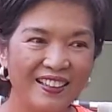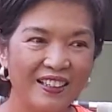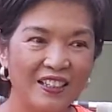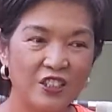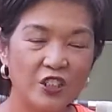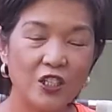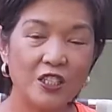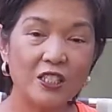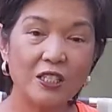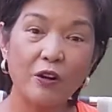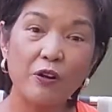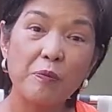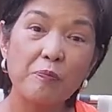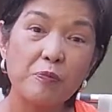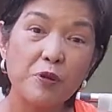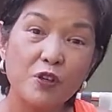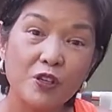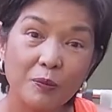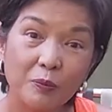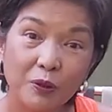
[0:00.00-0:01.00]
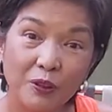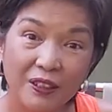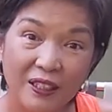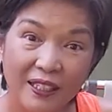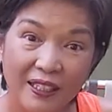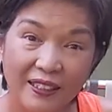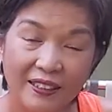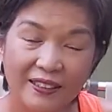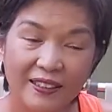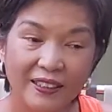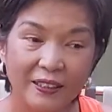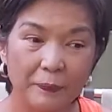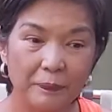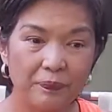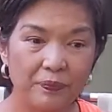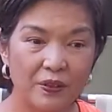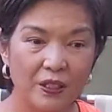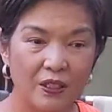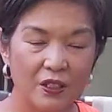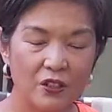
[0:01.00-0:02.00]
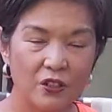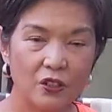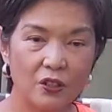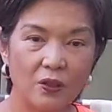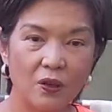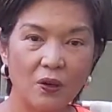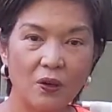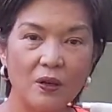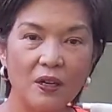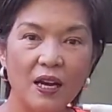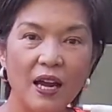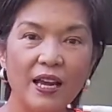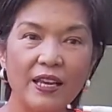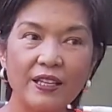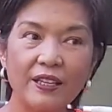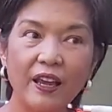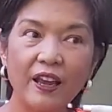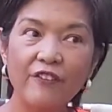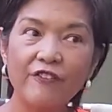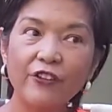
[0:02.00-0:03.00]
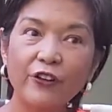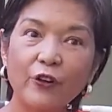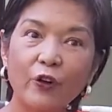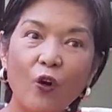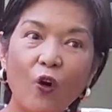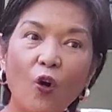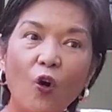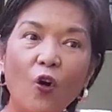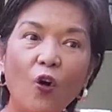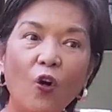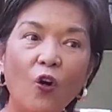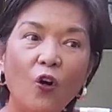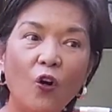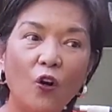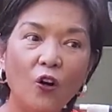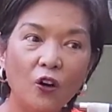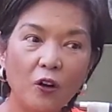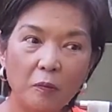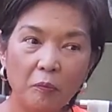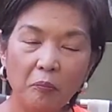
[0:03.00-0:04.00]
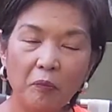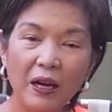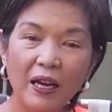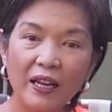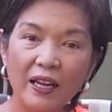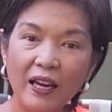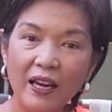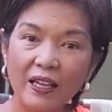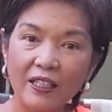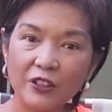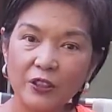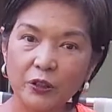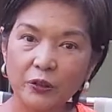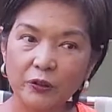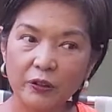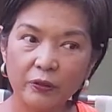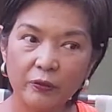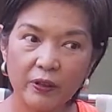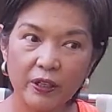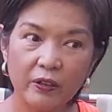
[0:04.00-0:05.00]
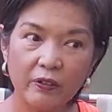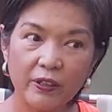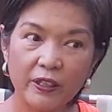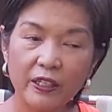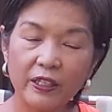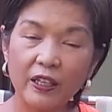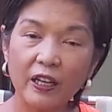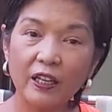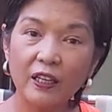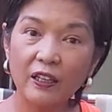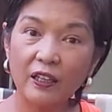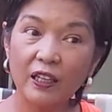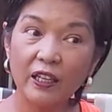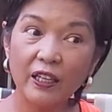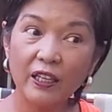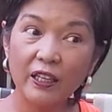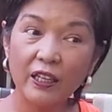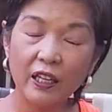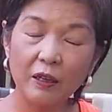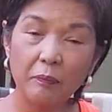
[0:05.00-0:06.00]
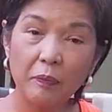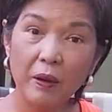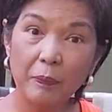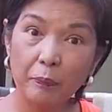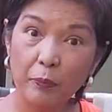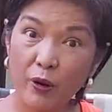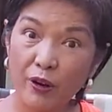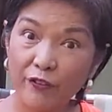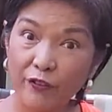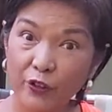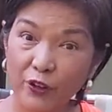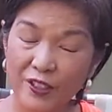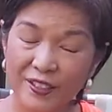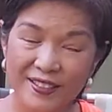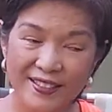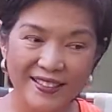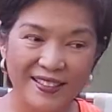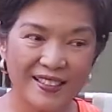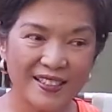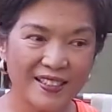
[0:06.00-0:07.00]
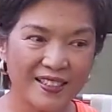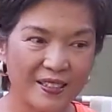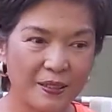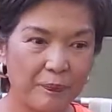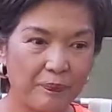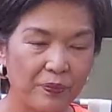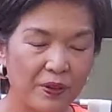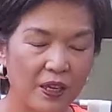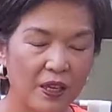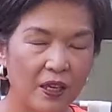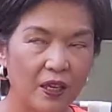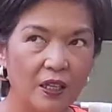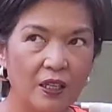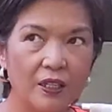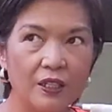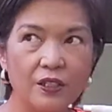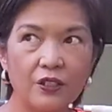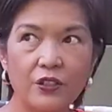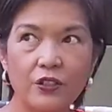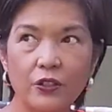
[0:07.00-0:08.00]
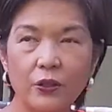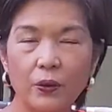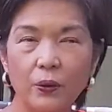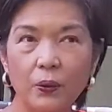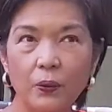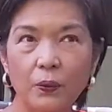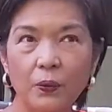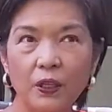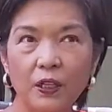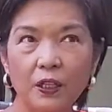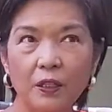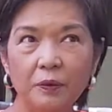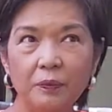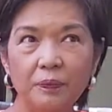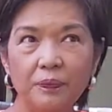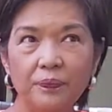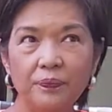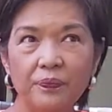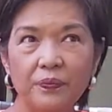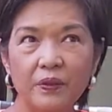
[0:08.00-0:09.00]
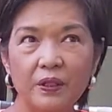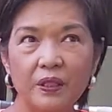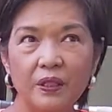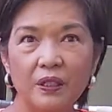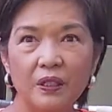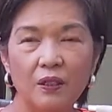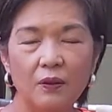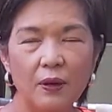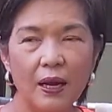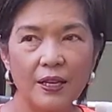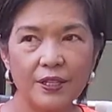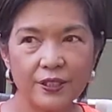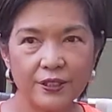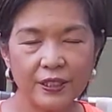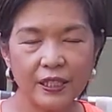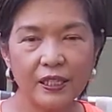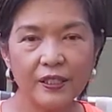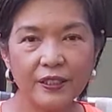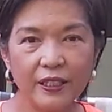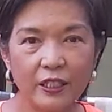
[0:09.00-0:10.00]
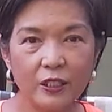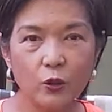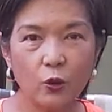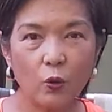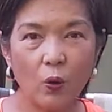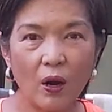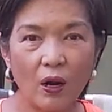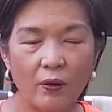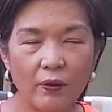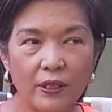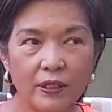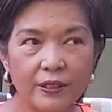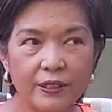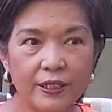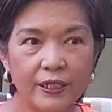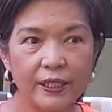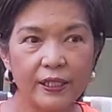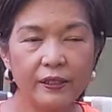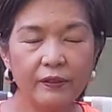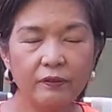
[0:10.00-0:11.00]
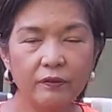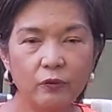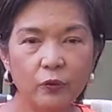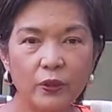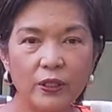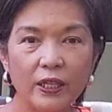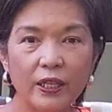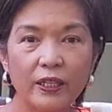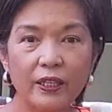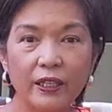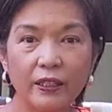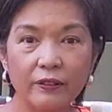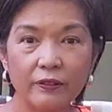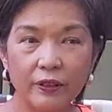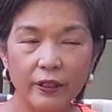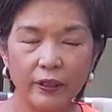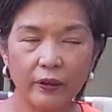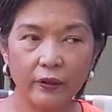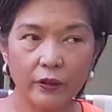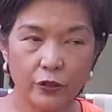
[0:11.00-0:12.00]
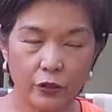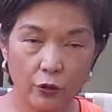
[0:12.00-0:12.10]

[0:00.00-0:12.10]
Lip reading: She's a reputable lady. So I gave her all my itinerary that I like and my preferences. So I still need quarantine when I get there.